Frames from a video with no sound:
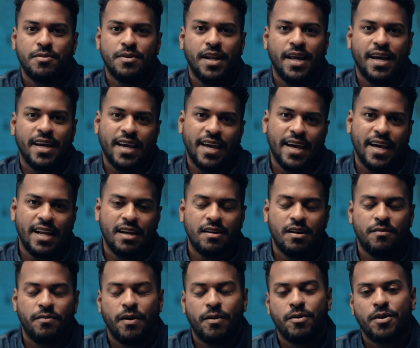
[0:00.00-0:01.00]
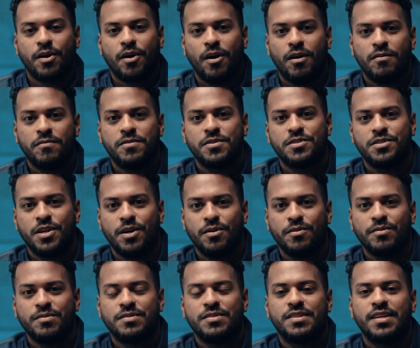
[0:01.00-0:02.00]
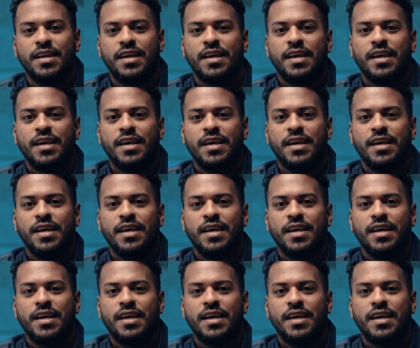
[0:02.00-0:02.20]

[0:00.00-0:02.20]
to get out of our comfort zones